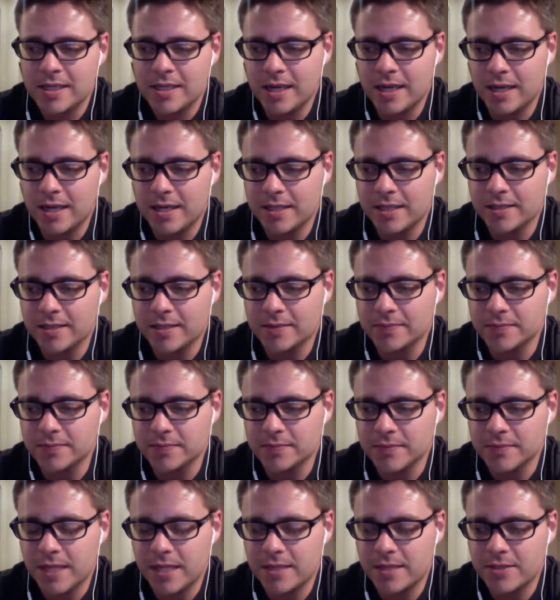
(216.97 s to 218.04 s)
And
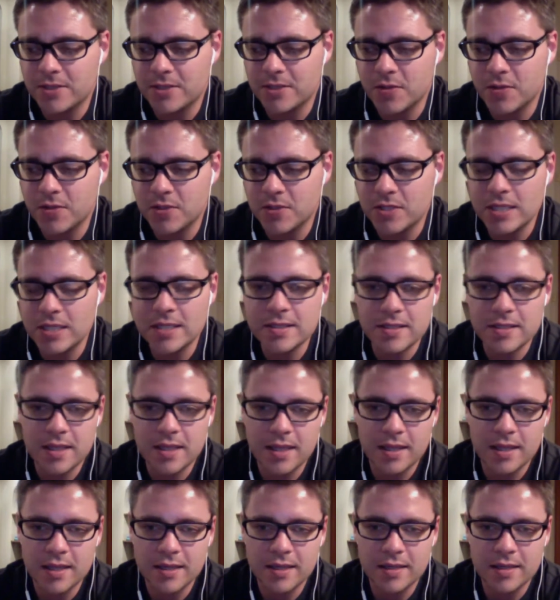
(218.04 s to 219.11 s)
so since
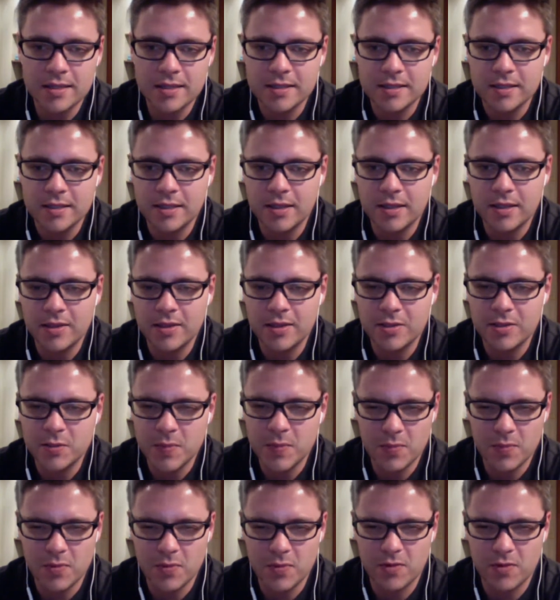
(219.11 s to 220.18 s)
then, there's
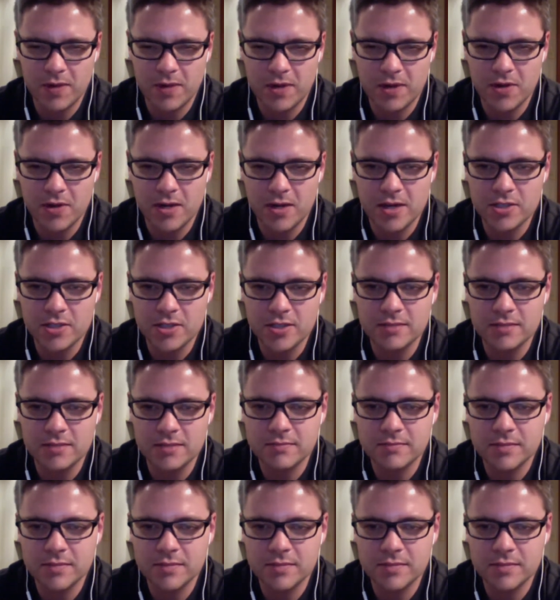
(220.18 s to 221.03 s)
been more variation